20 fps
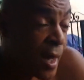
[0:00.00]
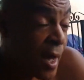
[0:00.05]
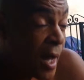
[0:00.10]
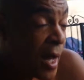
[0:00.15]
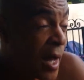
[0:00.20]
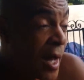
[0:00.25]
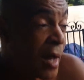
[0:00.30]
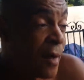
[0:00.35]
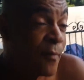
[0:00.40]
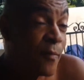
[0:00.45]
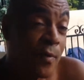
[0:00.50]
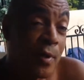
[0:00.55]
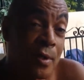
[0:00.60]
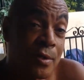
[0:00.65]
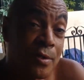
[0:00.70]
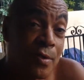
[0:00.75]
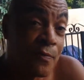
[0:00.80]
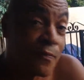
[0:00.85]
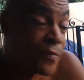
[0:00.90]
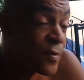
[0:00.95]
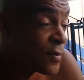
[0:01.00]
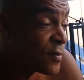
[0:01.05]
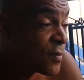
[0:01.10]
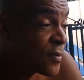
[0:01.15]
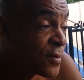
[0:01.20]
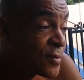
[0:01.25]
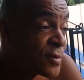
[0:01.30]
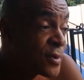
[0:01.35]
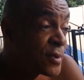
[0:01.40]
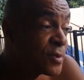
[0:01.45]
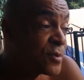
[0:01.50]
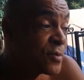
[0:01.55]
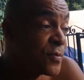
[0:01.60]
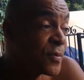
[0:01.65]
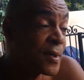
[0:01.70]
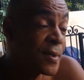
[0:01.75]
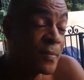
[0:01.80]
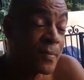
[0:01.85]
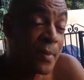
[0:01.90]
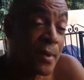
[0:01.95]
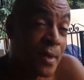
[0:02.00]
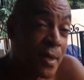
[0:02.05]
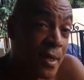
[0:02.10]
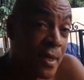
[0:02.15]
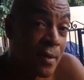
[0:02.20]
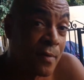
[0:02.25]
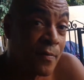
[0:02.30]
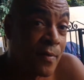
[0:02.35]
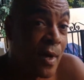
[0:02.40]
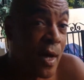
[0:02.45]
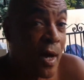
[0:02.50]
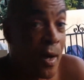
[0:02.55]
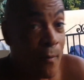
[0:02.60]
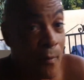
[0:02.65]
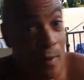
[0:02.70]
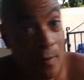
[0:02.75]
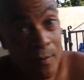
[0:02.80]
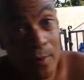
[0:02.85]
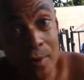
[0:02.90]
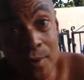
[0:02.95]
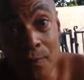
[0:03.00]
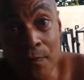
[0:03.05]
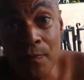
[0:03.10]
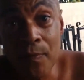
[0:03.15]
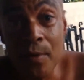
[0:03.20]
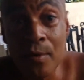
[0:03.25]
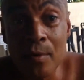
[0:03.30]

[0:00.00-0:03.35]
I went to funerals that you wouldn't believe. We went to funerals.